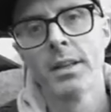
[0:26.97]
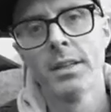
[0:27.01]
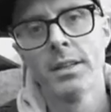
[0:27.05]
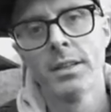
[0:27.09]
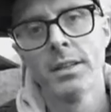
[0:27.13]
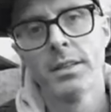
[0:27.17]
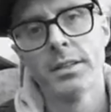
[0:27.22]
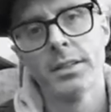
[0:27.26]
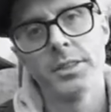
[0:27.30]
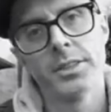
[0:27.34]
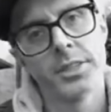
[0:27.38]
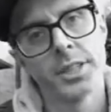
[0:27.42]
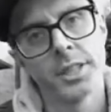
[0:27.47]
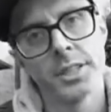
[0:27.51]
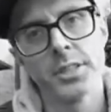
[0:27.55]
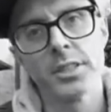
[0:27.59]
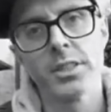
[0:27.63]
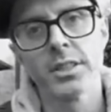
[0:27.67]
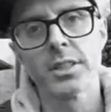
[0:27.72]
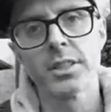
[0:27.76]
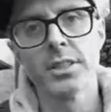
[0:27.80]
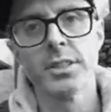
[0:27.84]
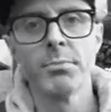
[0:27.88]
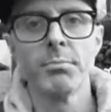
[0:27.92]
And the son
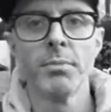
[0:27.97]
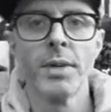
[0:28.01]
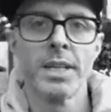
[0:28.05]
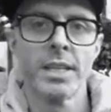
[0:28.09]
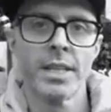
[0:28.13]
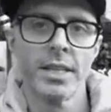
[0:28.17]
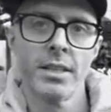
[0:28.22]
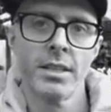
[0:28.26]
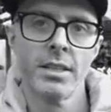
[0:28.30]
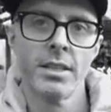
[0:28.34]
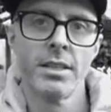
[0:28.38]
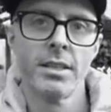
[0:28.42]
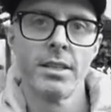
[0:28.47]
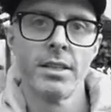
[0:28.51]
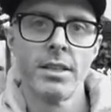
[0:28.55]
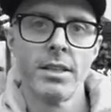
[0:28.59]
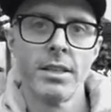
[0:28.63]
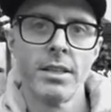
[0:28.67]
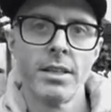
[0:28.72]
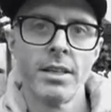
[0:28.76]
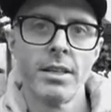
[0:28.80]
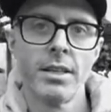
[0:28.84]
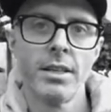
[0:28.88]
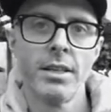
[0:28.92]
took his money
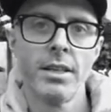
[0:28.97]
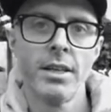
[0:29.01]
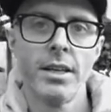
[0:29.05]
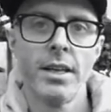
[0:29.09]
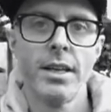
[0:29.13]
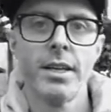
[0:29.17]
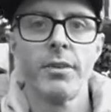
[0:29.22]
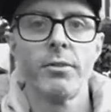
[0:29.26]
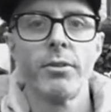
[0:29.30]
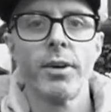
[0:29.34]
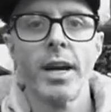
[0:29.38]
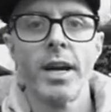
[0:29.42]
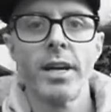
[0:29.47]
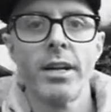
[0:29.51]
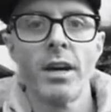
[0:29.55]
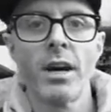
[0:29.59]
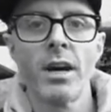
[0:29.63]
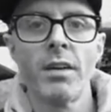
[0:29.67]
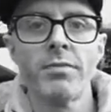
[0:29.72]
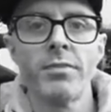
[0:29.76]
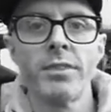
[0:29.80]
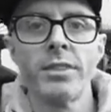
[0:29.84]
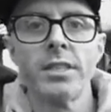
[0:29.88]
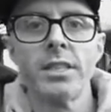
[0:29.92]
and he ran
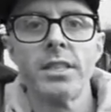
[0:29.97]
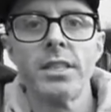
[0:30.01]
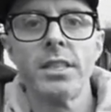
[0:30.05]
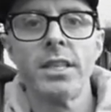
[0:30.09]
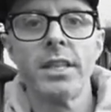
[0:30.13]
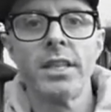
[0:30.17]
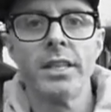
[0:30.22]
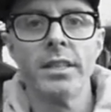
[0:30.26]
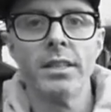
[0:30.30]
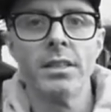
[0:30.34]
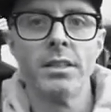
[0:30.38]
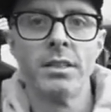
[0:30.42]
off into yin.